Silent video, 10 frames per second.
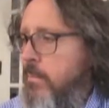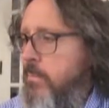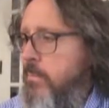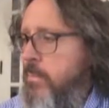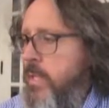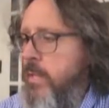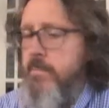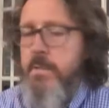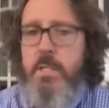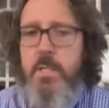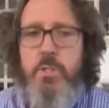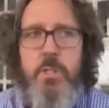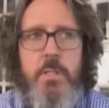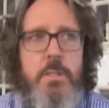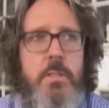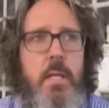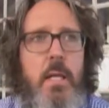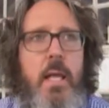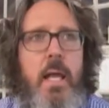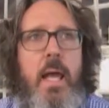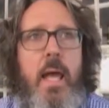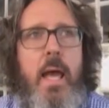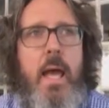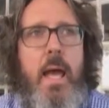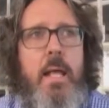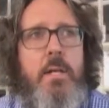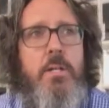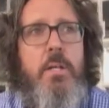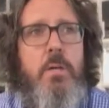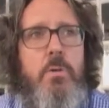being physicians. And